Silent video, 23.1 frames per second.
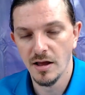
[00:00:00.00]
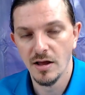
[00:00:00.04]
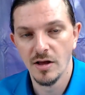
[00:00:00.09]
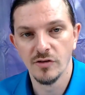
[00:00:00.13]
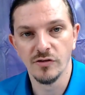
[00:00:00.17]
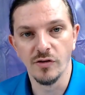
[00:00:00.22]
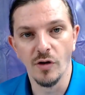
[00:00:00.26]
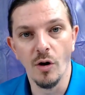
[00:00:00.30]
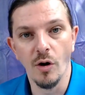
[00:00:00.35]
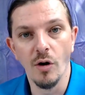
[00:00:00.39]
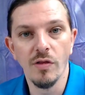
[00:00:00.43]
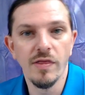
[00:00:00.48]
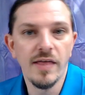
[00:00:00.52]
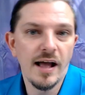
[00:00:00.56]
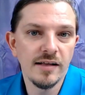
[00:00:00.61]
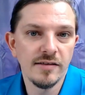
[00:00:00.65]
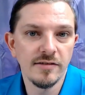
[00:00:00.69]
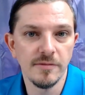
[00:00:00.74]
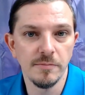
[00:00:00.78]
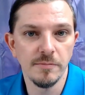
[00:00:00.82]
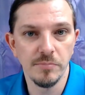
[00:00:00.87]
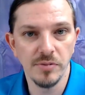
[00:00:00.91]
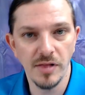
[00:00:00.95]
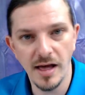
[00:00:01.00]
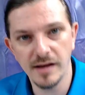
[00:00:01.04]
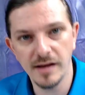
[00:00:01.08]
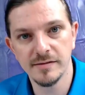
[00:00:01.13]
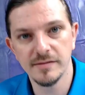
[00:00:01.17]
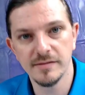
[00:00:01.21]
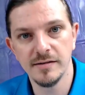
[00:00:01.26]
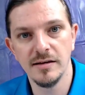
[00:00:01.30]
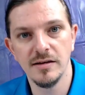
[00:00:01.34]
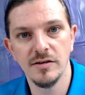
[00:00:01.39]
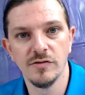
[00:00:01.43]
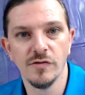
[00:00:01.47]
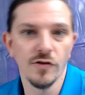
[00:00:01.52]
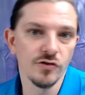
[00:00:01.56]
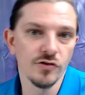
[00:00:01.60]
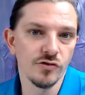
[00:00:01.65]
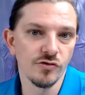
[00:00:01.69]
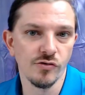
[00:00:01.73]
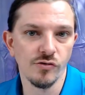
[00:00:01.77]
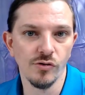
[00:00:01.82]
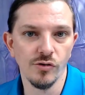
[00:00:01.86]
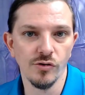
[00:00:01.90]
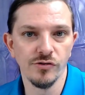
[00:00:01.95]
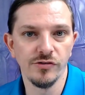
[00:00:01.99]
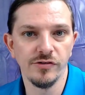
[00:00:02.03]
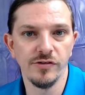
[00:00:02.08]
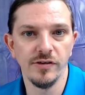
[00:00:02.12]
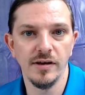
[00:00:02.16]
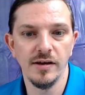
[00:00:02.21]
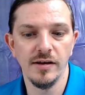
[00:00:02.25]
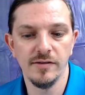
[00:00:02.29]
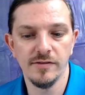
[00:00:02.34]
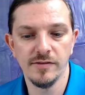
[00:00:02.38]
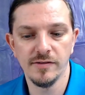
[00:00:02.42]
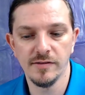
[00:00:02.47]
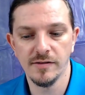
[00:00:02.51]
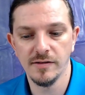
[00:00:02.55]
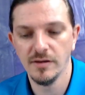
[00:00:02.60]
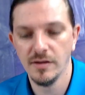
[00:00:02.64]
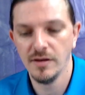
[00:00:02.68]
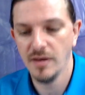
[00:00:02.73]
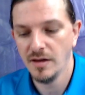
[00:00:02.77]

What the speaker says: So that's Black Seas versus Cruel Seas.